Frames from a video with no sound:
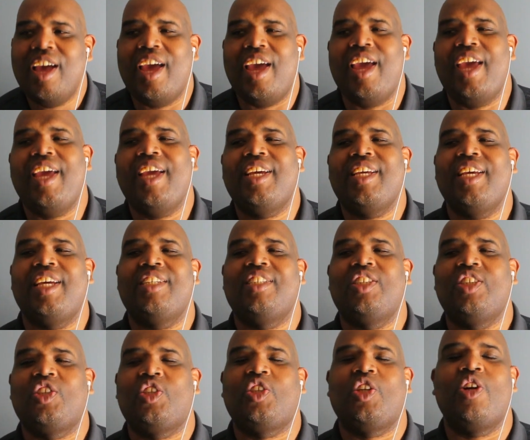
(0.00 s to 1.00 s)
Aang has
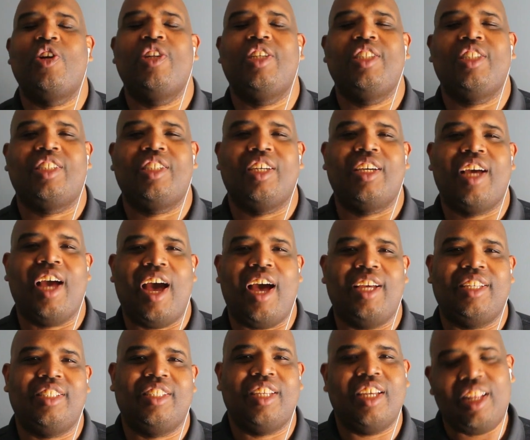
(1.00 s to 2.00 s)
just turned into
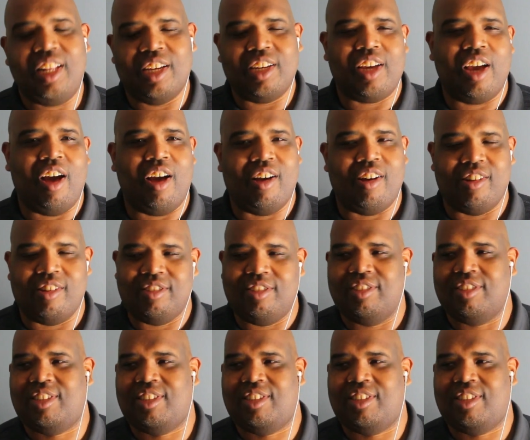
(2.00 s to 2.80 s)
Godzilla, y'all.